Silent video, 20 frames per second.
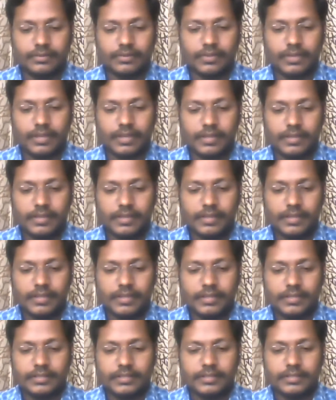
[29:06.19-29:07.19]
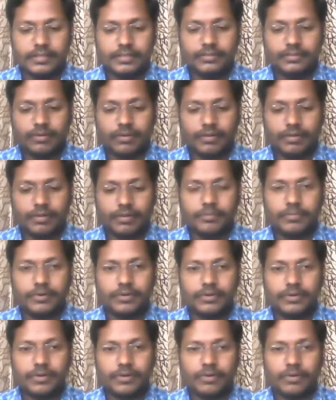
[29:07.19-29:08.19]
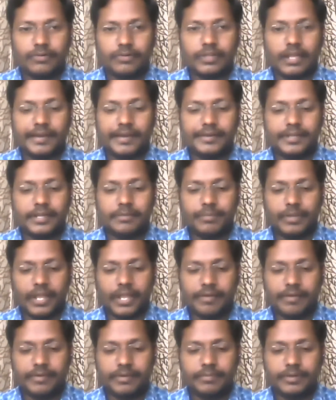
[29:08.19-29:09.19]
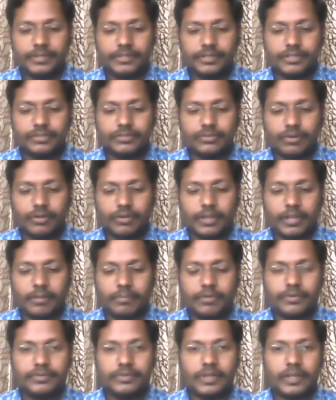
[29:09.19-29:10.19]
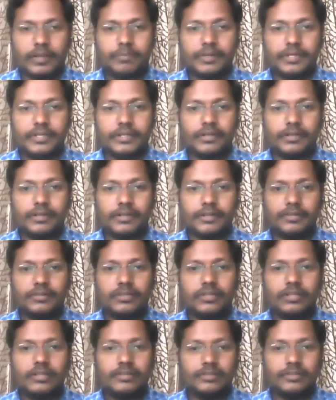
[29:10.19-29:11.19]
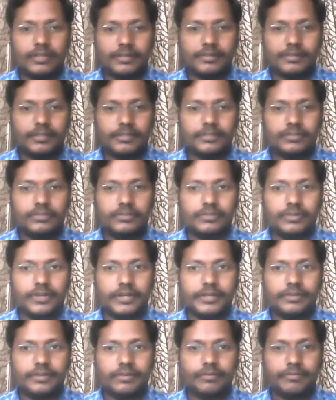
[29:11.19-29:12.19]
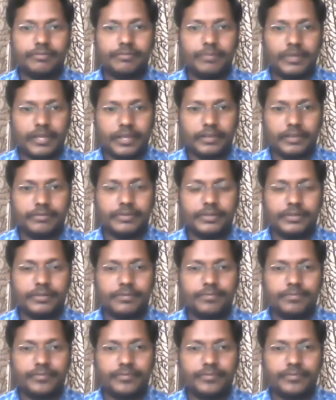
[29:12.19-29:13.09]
Okay, it is talking about not the entire behavior, but it is talking about a particular selected trait of behavior